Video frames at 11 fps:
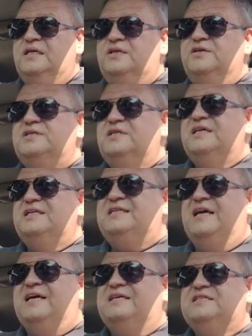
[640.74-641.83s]
Usually it
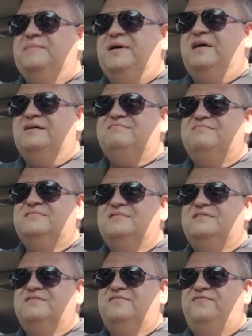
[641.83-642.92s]
takes about
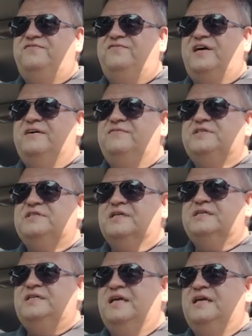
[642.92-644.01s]
5 or
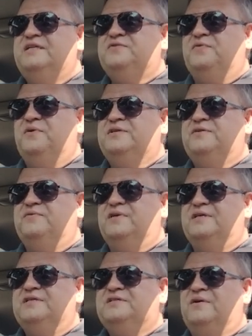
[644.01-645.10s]
6 days for it to
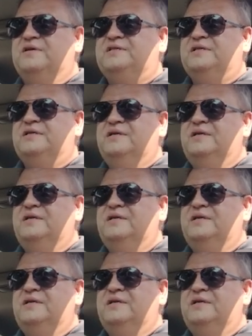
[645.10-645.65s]
really start to